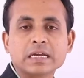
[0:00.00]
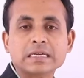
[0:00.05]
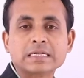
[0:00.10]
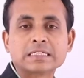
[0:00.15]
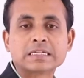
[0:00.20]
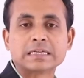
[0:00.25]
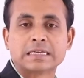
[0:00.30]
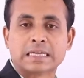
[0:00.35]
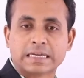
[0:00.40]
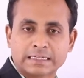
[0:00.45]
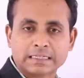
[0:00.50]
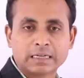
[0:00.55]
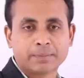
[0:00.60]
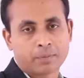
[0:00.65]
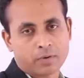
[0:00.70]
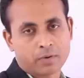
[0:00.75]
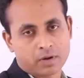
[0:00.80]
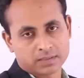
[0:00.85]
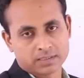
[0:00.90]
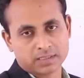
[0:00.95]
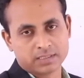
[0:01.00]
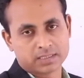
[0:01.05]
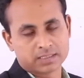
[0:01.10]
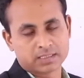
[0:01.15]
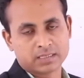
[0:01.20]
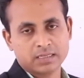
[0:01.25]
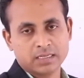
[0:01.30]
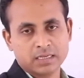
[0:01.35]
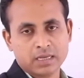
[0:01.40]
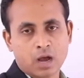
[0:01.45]
its net
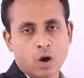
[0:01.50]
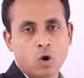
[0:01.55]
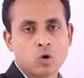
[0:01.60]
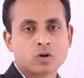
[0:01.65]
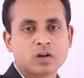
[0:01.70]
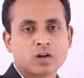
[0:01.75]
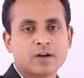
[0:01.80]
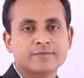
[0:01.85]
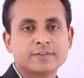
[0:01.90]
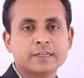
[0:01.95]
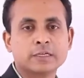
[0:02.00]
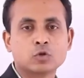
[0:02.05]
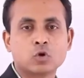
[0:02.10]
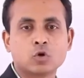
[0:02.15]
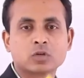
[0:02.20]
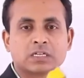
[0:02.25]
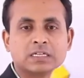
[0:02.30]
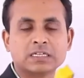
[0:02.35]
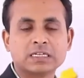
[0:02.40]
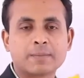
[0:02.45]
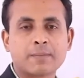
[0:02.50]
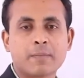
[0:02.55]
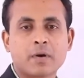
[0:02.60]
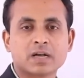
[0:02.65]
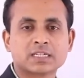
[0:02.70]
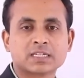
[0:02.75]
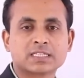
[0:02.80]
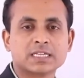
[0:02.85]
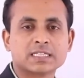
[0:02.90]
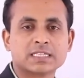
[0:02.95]
deposits, out of the total
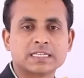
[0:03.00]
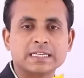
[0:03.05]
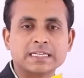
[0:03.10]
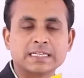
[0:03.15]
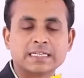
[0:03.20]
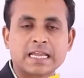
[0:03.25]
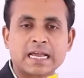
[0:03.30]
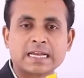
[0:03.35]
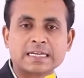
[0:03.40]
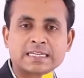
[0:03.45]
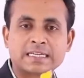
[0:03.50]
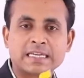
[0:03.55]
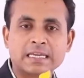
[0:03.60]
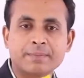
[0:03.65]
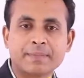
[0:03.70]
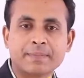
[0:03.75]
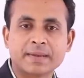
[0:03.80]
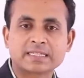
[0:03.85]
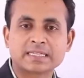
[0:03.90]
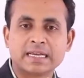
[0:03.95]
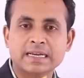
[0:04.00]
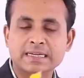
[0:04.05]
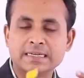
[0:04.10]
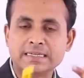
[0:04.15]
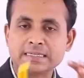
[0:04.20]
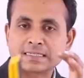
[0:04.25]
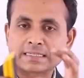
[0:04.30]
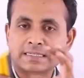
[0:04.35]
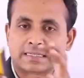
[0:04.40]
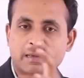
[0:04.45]
deposits, it can keep aside
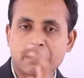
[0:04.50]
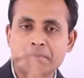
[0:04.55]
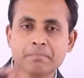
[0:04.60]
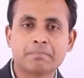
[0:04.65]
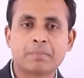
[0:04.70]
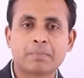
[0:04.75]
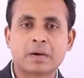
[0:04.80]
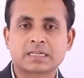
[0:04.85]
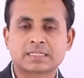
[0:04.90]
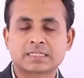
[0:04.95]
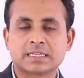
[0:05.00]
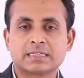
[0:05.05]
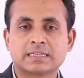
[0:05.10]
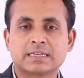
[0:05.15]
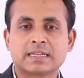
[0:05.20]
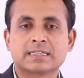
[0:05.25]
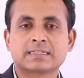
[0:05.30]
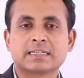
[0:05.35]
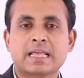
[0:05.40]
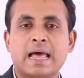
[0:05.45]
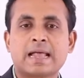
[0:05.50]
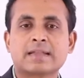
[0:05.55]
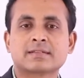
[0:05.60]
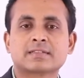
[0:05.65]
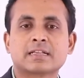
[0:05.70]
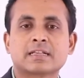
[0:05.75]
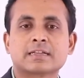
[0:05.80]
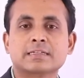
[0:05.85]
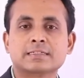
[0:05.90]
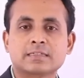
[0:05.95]
some percentage
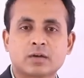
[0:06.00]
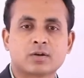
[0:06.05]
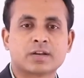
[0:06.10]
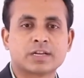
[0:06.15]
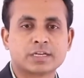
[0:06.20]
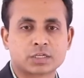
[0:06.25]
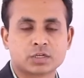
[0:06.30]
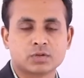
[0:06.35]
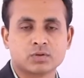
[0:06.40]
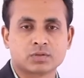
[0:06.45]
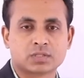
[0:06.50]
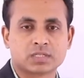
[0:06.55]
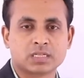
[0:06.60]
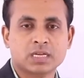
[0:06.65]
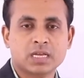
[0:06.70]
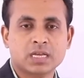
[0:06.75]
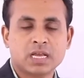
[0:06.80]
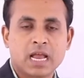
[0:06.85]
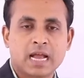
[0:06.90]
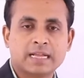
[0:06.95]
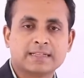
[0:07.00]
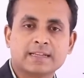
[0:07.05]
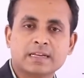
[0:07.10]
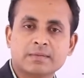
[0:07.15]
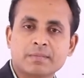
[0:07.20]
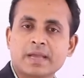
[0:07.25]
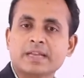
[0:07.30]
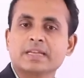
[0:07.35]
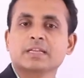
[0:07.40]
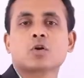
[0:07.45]
as the reserve ratios, and the
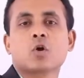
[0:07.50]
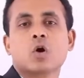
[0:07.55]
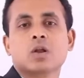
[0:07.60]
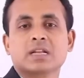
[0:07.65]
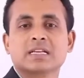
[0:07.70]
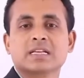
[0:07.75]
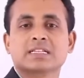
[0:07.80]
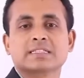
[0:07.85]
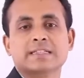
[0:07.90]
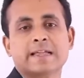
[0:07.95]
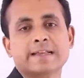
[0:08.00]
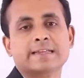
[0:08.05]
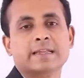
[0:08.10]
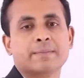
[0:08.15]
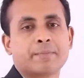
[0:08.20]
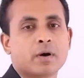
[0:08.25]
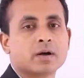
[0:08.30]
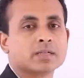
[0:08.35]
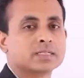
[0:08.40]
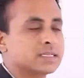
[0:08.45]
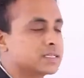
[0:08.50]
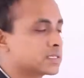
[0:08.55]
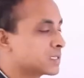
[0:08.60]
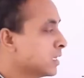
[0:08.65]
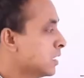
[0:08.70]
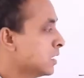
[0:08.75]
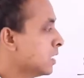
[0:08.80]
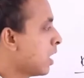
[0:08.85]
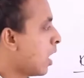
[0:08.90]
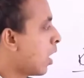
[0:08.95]
remaining called as net deposits.
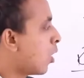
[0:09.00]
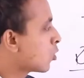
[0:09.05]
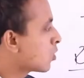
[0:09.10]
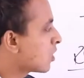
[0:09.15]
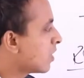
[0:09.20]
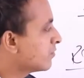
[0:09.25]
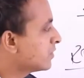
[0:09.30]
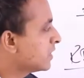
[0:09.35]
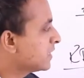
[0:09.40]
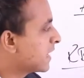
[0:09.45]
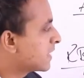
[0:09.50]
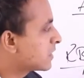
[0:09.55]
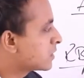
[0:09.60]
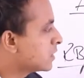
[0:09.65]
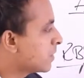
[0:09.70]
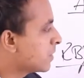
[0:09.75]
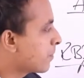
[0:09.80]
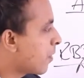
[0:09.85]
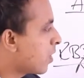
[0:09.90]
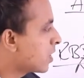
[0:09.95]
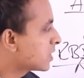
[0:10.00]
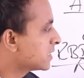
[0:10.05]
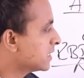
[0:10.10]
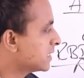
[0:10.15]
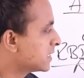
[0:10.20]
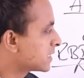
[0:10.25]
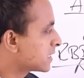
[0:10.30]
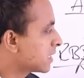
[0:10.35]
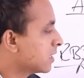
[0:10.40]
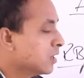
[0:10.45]
Out of the net
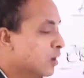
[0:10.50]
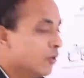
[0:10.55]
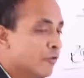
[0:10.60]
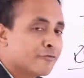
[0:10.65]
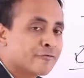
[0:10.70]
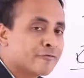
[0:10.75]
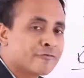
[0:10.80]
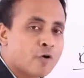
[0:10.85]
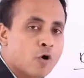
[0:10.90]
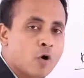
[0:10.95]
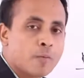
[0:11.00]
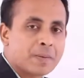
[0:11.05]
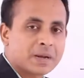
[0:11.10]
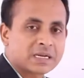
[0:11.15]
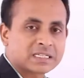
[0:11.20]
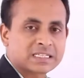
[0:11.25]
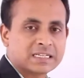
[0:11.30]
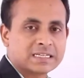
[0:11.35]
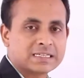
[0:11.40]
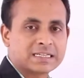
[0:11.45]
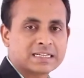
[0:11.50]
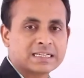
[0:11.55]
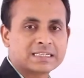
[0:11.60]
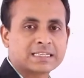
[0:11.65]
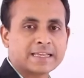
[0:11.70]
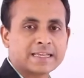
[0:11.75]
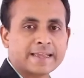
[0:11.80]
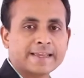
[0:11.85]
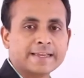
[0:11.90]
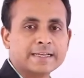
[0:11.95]
deposits, 4%
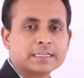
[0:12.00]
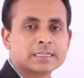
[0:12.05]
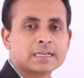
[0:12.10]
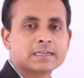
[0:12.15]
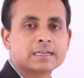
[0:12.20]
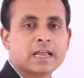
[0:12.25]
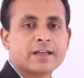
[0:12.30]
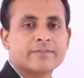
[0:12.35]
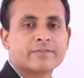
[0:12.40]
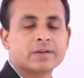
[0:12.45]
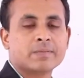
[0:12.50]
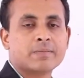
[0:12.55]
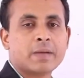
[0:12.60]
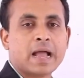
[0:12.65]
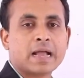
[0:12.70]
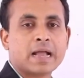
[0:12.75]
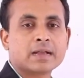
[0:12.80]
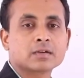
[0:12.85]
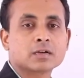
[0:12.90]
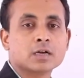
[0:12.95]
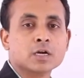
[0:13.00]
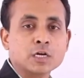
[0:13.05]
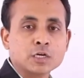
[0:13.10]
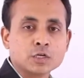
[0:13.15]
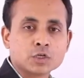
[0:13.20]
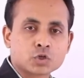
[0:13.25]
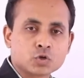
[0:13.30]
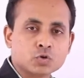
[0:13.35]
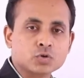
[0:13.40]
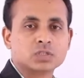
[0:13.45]
each and every bank
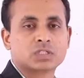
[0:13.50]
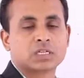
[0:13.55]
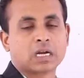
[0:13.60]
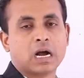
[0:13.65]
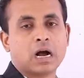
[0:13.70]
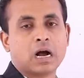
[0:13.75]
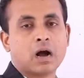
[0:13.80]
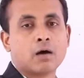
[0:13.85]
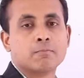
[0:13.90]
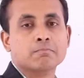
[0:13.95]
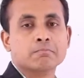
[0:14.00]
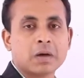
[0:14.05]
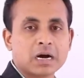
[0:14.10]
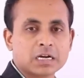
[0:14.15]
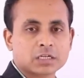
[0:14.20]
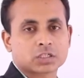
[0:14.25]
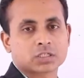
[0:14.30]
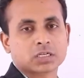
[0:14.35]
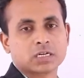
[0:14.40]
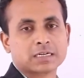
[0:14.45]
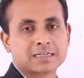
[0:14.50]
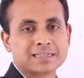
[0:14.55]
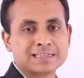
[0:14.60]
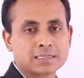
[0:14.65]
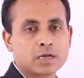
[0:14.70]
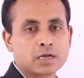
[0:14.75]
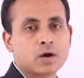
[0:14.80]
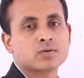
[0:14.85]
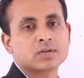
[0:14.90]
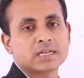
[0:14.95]
should or must
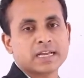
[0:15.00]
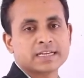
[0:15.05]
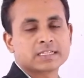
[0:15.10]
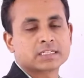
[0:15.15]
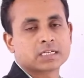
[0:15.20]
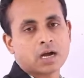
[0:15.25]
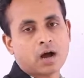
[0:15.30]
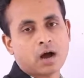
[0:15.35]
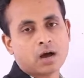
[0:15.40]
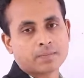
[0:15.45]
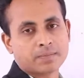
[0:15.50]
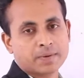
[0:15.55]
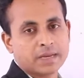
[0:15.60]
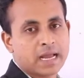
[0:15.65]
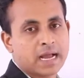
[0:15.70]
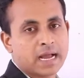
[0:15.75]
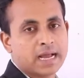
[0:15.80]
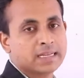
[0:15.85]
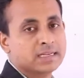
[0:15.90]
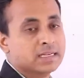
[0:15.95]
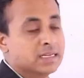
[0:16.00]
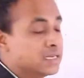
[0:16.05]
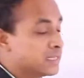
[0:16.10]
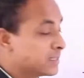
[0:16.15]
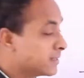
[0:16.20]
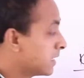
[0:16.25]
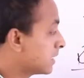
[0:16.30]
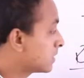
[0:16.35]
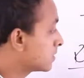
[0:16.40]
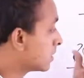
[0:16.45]
reserve at RBI.
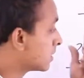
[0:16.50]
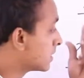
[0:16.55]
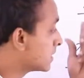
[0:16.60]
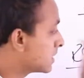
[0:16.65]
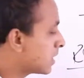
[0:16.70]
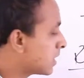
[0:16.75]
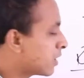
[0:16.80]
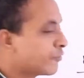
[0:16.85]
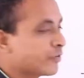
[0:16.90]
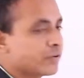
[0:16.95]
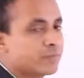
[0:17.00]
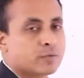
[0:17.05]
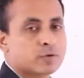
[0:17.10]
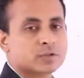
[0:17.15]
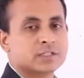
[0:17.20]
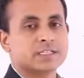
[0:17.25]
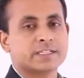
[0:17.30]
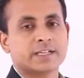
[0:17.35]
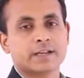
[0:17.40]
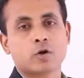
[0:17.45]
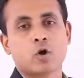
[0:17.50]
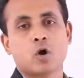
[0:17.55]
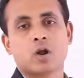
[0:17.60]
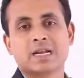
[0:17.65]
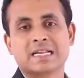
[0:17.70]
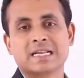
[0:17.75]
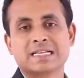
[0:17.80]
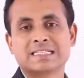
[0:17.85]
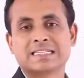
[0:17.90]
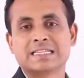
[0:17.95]
That reserving procedure
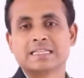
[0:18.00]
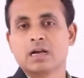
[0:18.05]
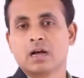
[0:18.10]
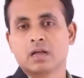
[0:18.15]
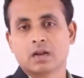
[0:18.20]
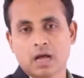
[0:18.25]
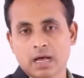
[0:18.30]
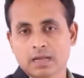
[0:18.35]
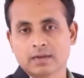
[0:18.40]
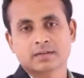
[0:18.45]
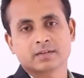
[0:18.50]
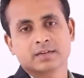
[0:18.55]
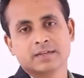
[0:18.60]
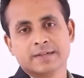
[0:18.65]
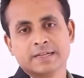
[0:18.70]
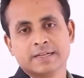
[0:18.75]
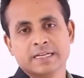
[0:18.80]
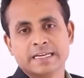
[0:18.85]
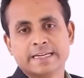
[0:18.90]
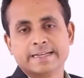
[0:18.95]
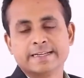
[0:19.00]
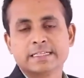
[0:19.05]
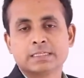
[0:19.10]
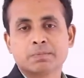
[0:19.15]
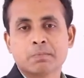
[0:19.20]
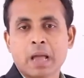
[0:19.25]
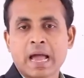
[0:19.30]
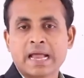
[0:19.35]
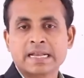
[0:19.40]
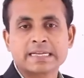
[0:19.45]
called as CRR. It is
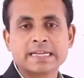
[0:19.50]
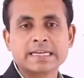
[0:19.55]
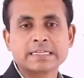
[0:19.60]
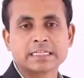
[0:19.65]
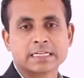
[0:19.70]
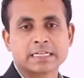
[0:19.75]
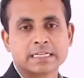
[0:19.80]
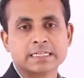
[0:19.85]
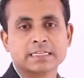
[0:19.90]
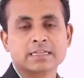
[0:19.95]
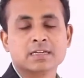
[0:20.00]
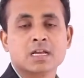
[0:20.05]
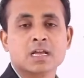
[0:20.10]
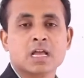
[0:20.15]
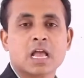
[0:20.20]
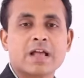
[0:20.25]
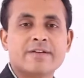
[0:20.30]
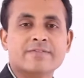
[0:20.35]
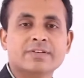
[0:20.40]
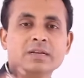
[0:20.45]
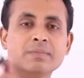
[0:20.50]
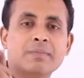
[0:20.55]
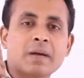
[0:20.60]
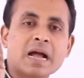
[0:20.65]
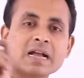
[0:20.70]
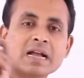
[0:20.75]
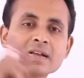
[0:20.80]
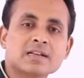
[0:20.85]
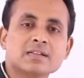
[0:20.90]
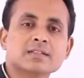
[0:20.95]
mandatory. Every
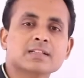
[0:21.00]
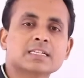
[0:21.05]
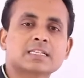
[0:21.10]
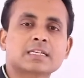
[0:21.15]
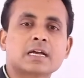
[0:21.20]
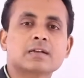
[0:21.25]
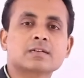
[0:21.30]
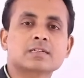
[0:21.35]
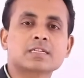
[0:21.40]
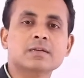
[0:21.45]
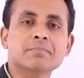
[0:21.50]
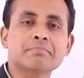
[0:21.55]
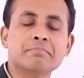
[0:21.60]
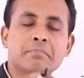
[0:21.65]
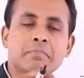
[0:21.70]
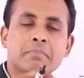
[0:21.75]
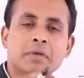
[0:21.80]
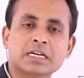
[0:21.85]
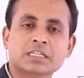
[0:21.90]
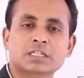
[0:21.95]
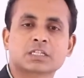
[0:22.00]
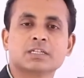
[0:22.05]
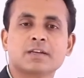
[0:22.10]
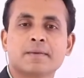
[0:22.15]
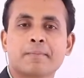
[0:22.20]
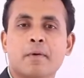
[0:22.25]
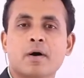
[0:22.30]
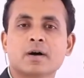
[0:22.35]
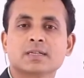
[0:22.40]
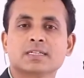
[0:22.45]
bank in this country must
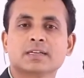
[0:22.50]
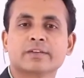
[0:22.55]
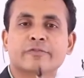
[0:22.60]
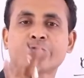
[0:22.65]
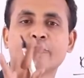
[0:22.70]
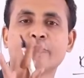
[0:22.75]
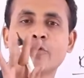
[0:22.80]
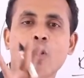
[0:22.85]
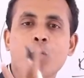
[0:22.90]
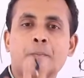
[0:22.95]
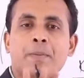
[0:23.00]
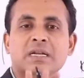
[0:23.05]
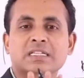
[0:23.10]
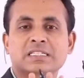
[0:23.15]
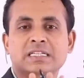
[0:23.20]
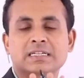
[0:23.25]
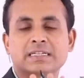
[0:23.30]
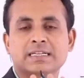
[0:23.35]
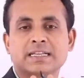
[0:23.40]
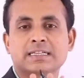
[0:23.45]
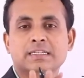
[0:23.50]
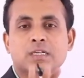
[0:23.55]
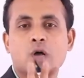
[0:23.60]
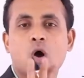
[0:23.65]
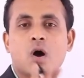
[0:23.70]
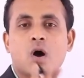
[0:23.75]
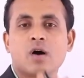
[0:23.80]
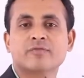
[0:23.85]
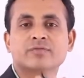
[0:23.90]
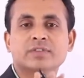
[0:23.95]
deposit 4%
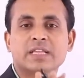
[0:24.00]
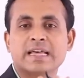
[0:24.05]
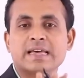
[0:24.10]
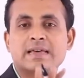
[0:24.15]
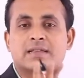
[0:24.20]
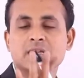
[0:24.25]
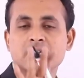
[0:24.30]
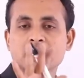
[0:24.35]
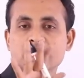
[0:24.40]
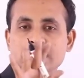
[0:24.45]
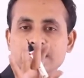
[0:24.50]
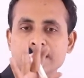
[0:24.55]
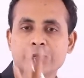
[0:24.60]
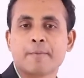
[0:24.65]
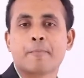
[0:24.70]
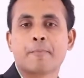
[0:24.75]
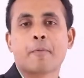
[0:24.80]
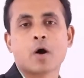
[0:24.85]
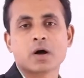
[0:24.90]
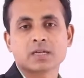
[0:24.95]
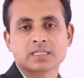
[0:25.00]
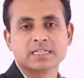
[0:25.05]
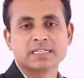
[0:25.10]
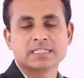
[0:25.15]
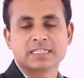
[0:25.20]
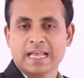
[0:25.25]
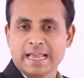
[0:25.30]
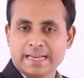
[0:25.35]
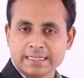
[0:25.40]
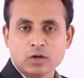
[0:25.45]
of their
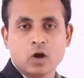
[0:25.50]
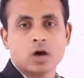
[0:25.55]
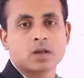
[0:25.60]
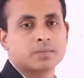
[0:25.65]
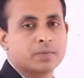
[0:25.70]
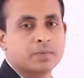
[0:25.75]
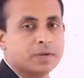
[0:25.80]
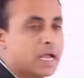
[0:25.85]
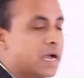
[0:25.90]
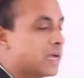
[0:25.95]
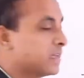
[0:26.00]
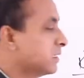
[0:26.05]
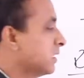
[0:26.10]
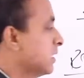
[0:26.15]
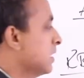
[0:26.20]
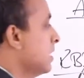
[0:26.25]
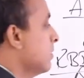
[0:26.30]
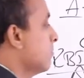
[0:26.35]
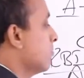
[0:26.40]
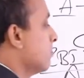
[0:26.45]
deposits at RBI